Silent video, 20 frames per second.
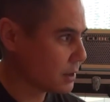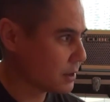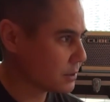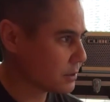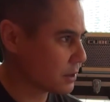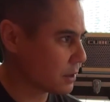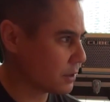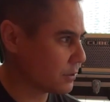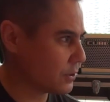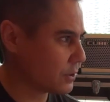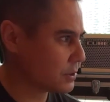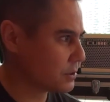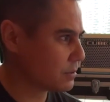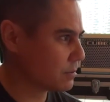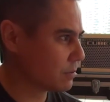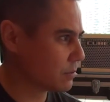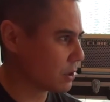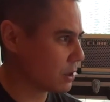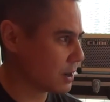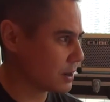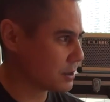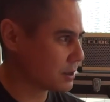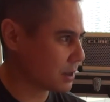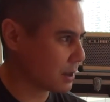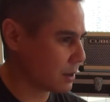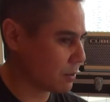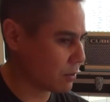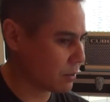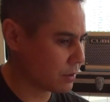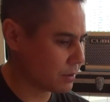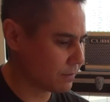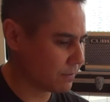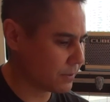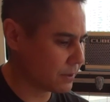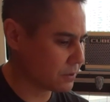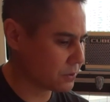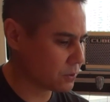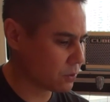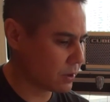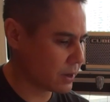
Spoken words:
So just isolate what feels